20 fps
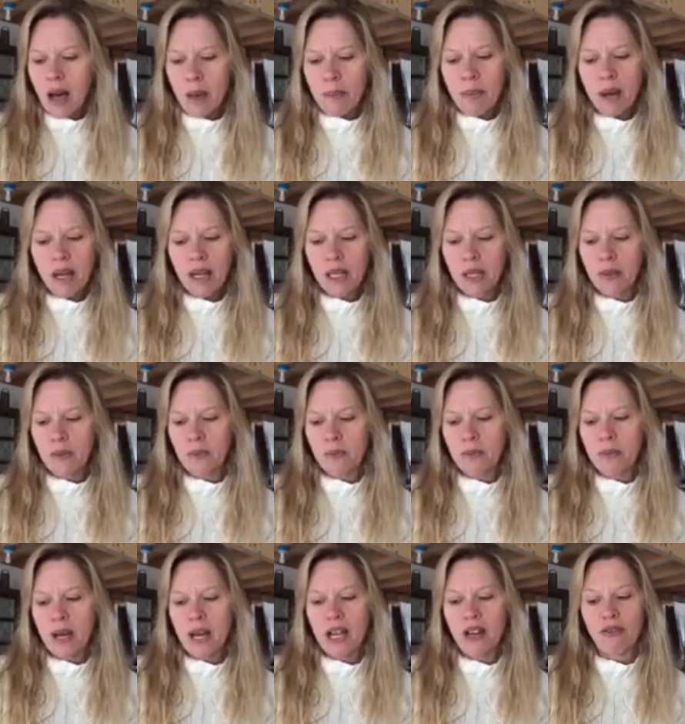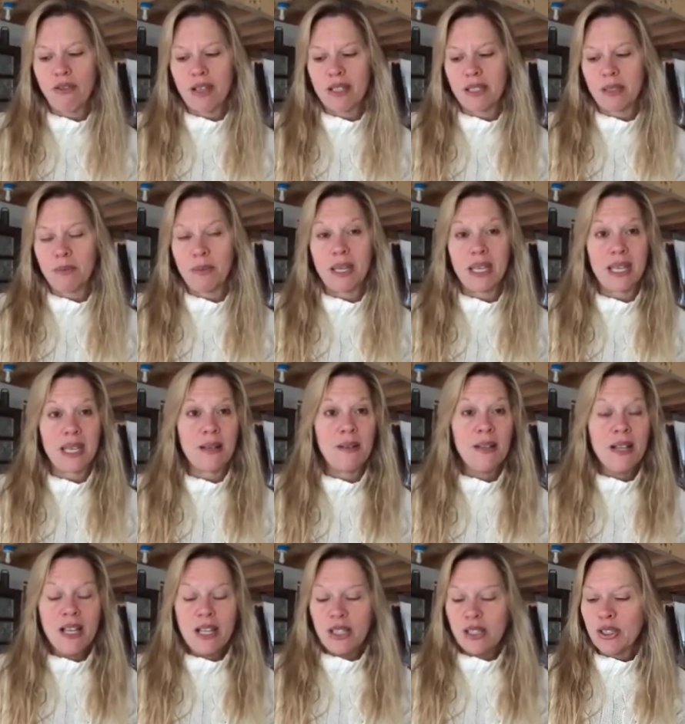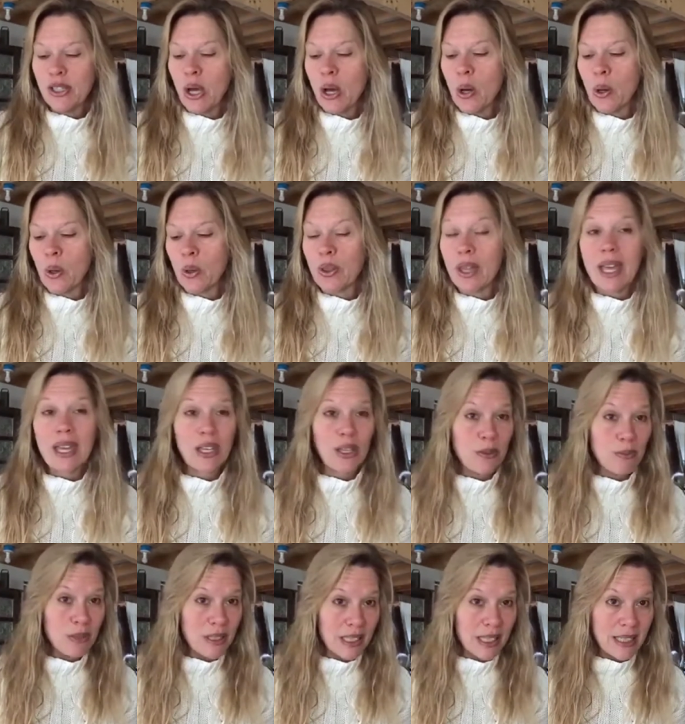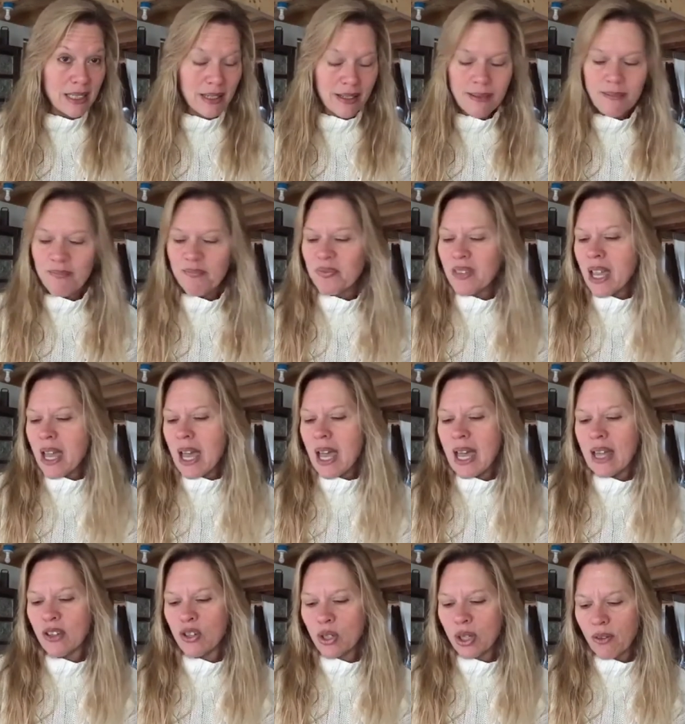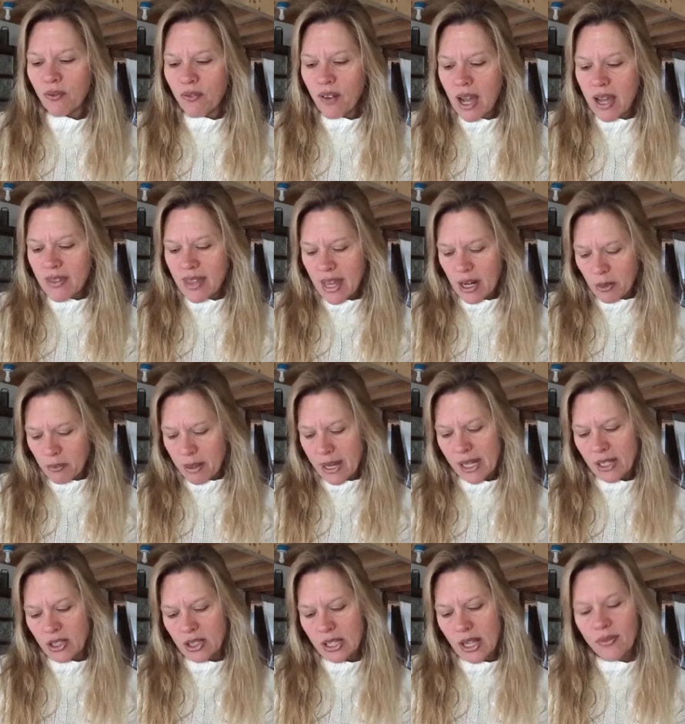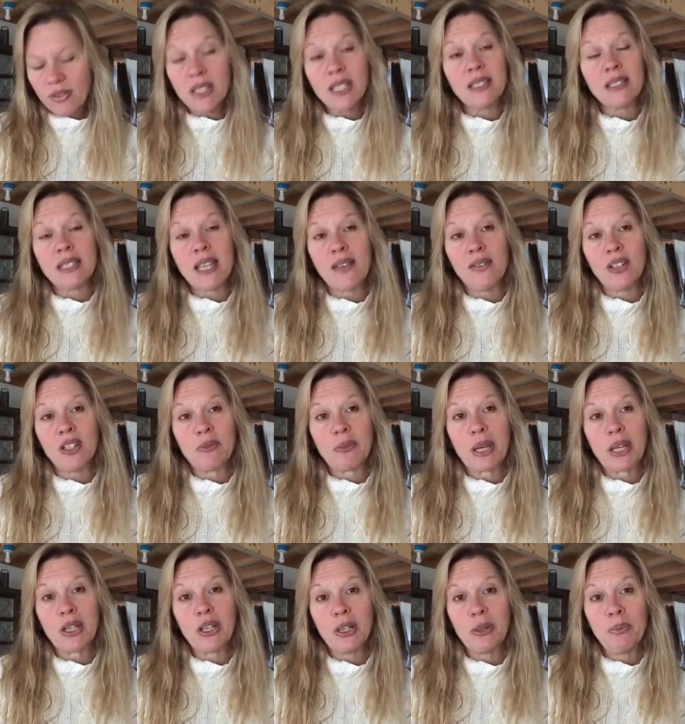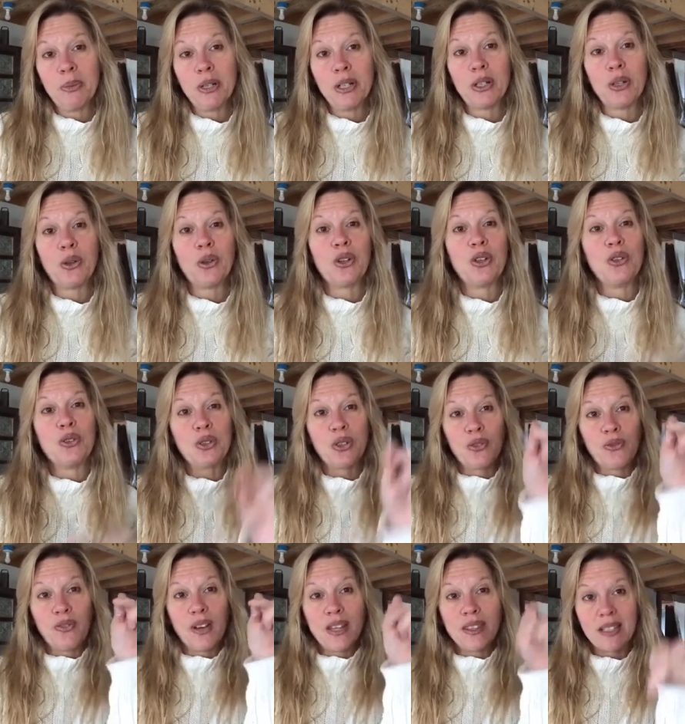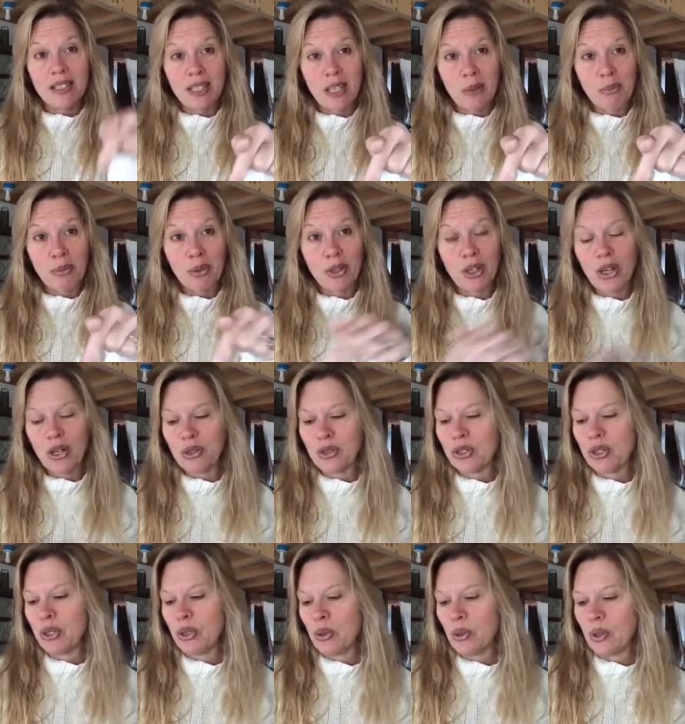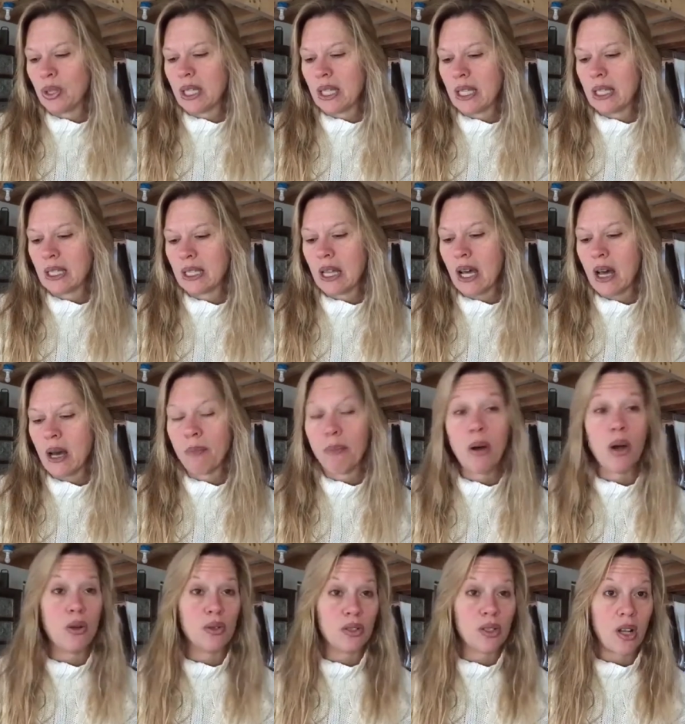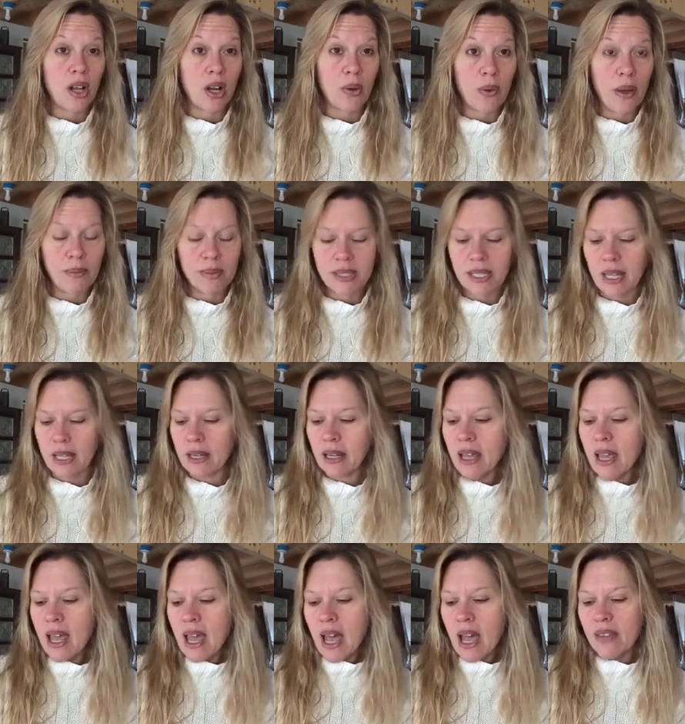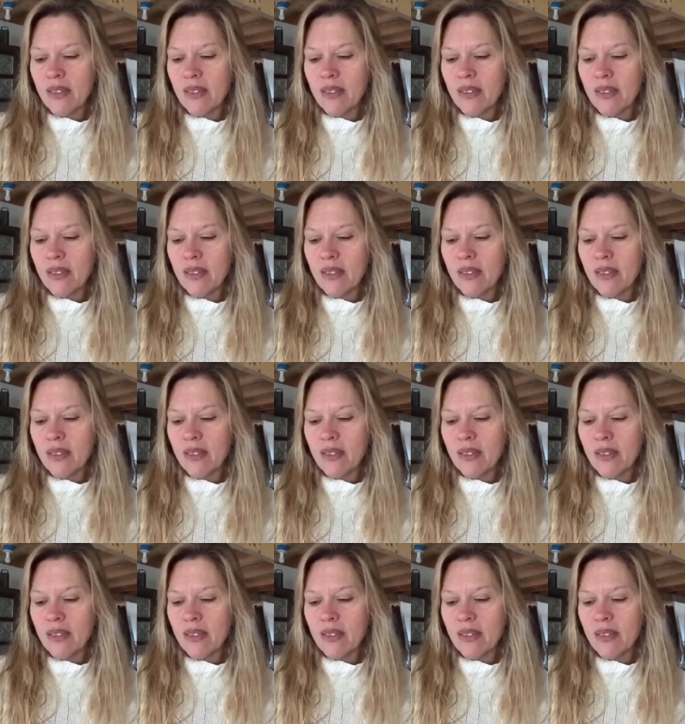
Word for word: uh, pumpkin pie recipe. So thank you, Melinda. And you can find that on page 77 of my cookbook, or you can find the link below to the uh, post on our website.